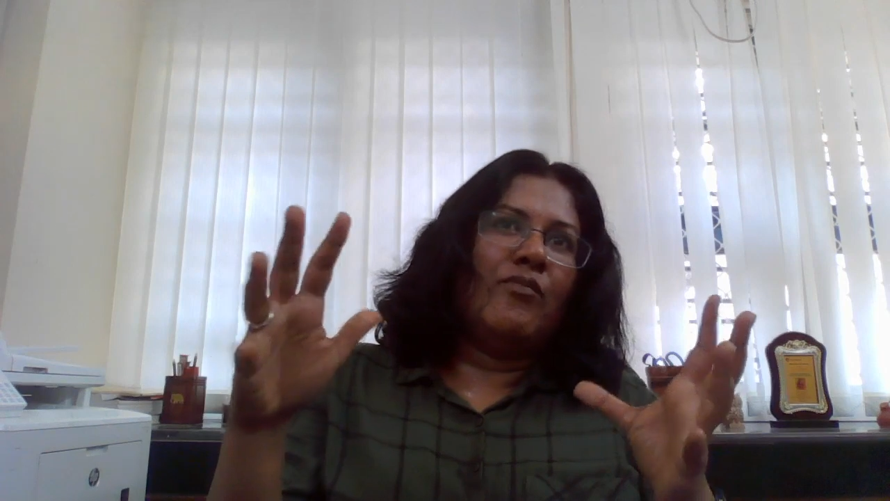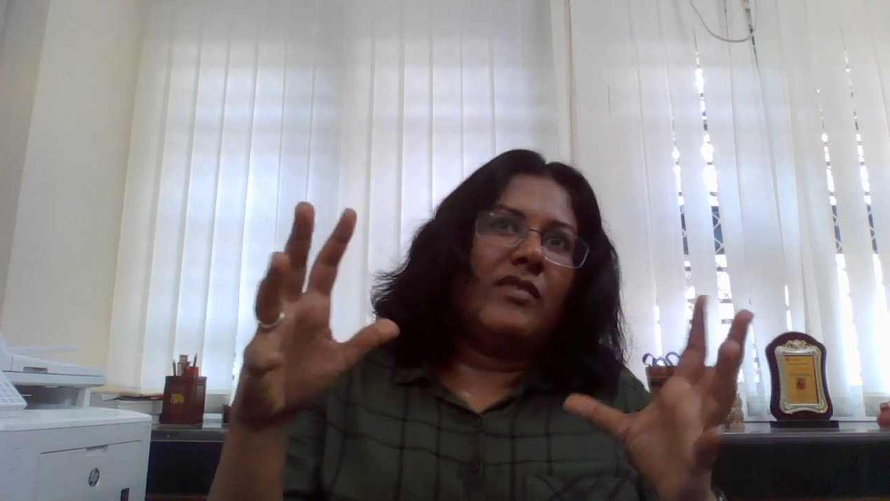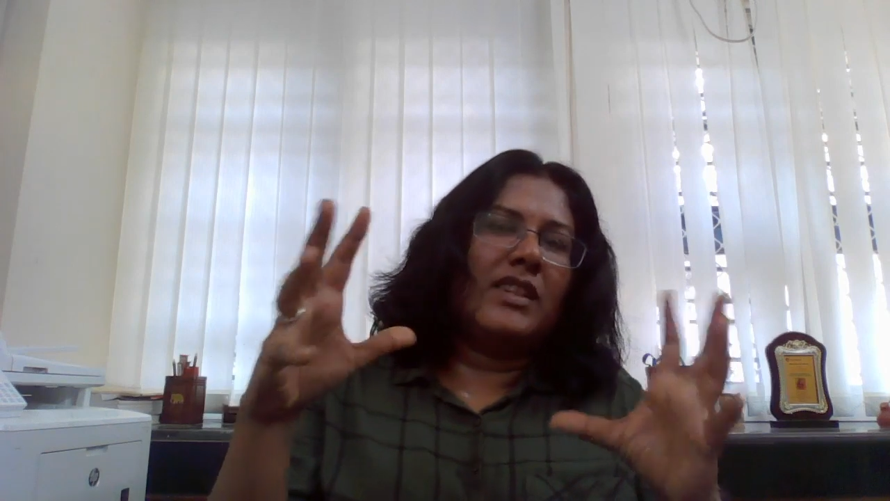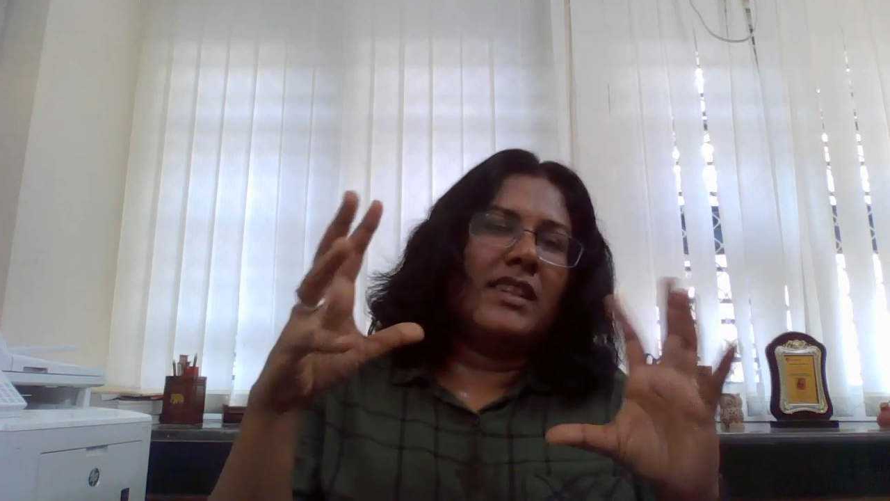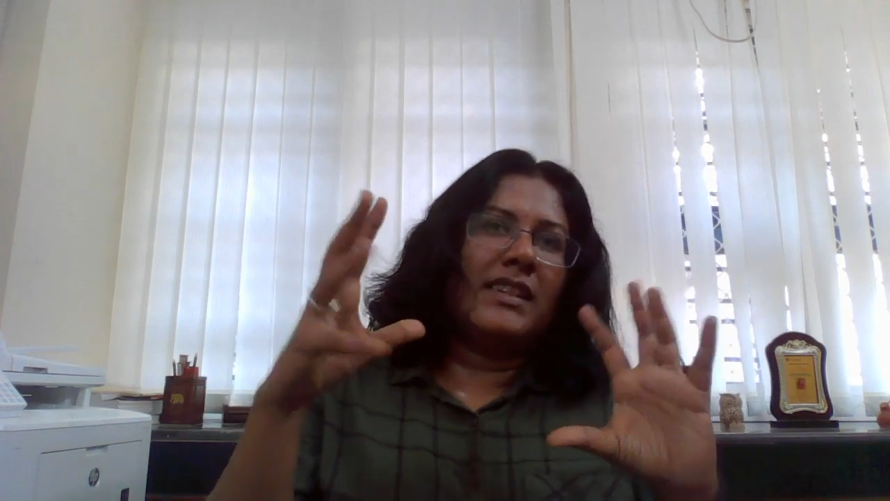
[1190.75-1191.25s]

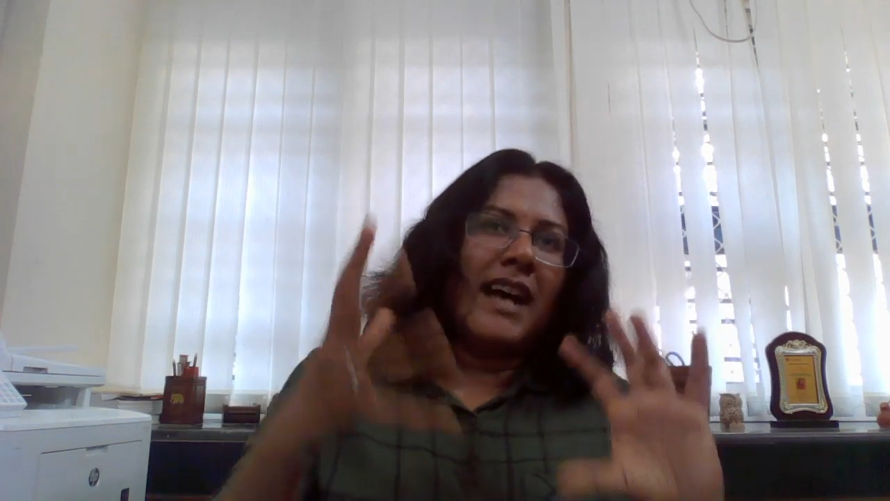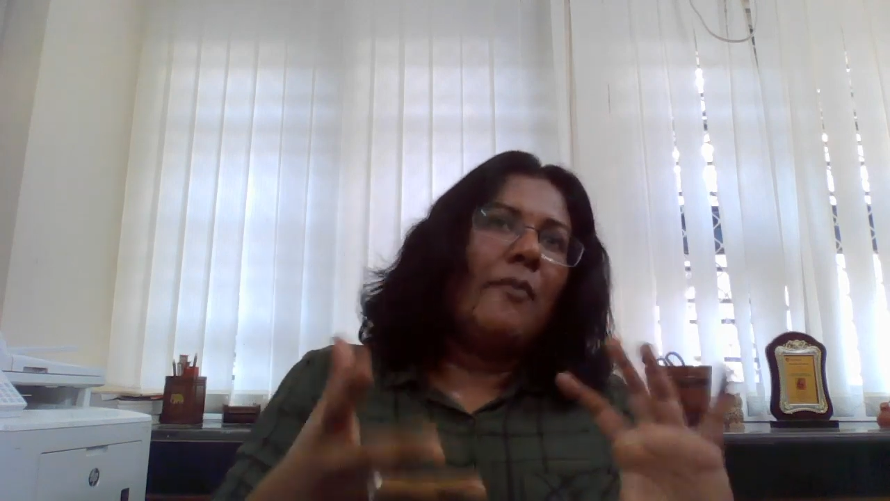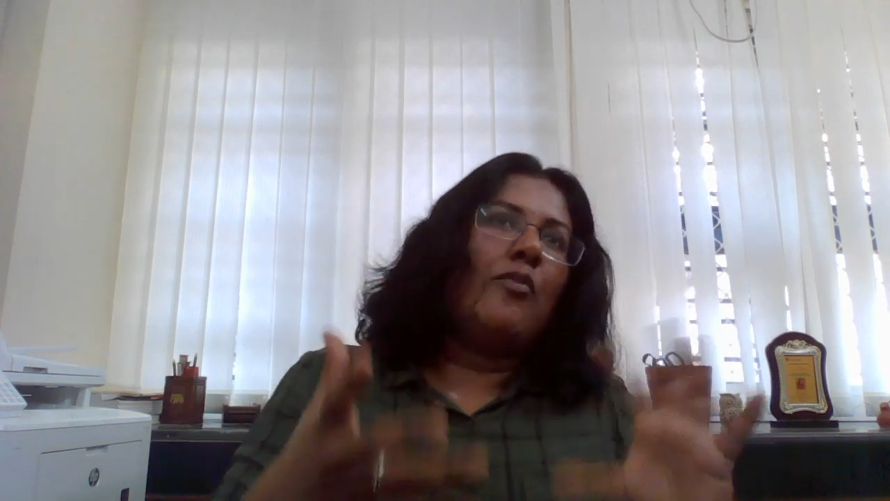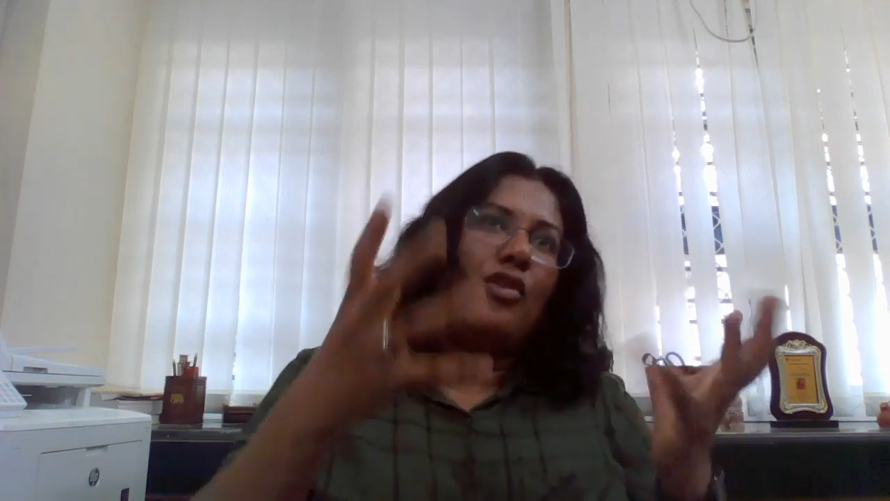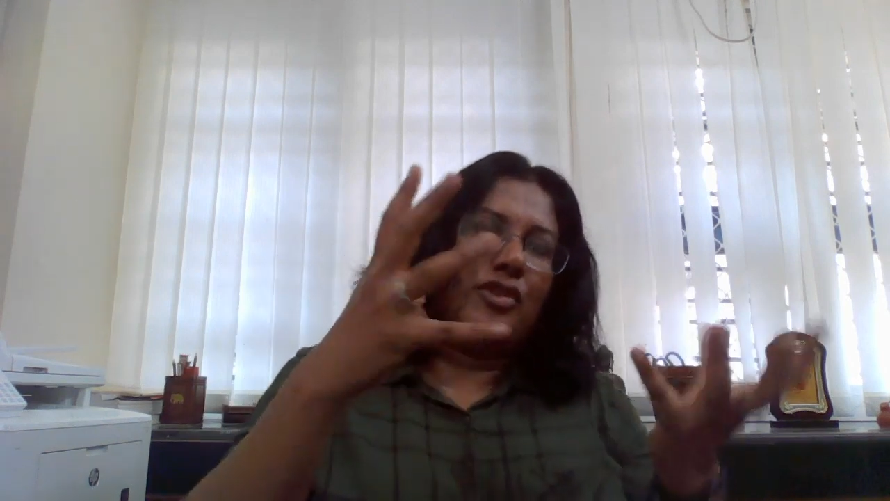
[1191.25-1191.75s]

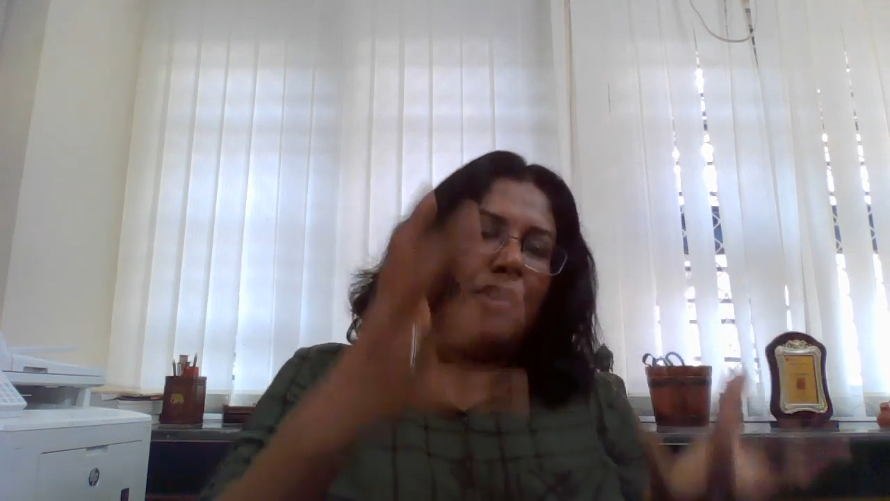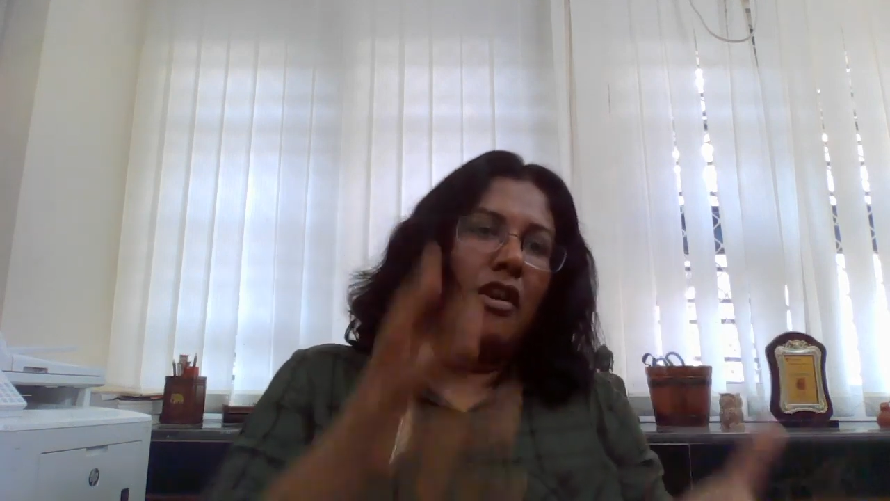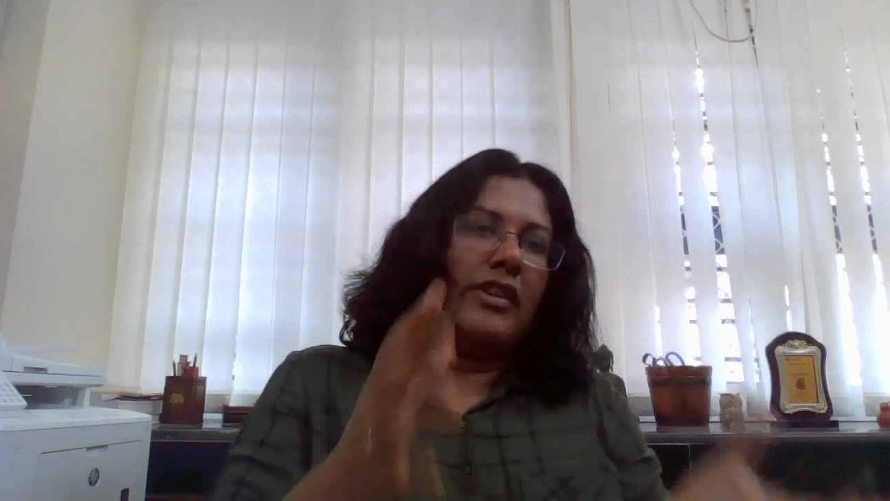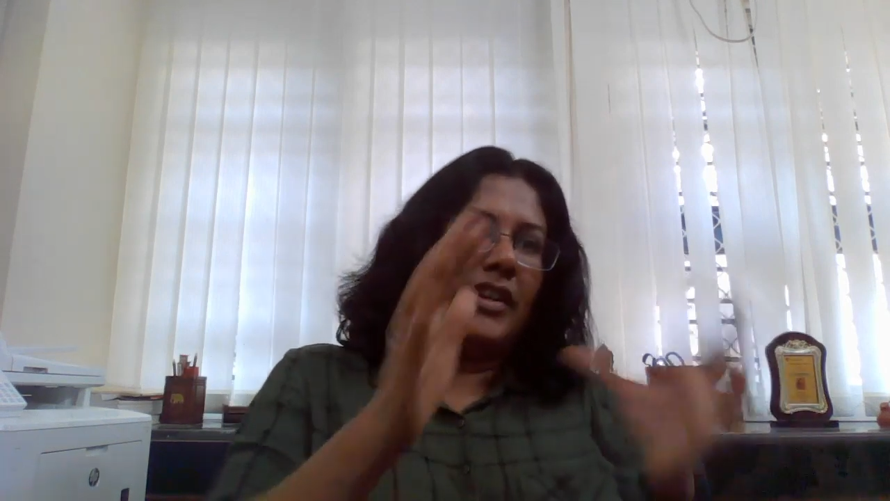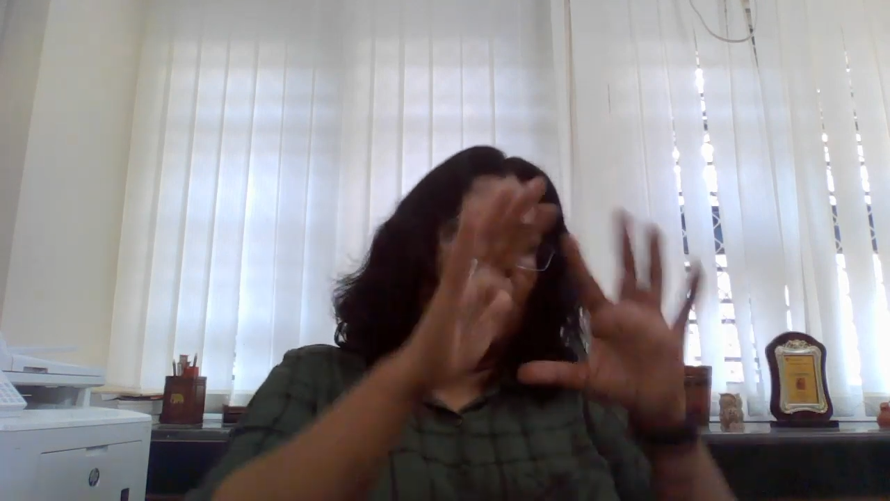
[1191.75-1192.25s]

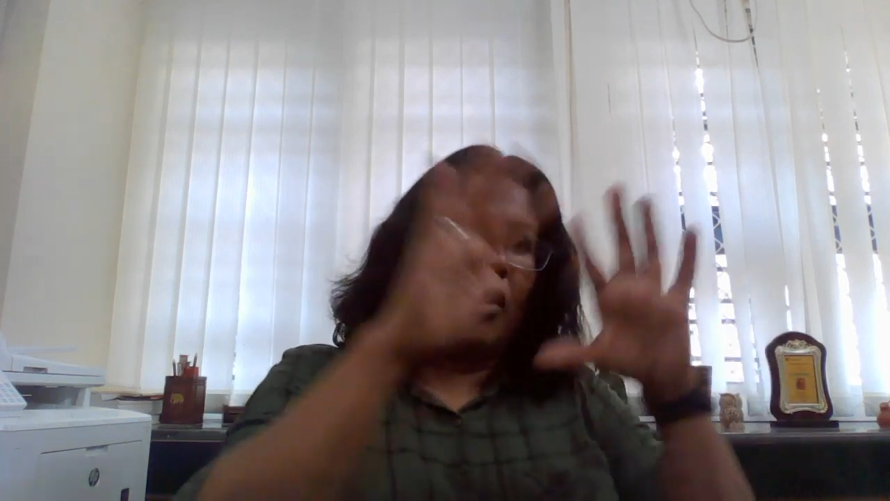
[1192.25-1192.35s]
sub-genres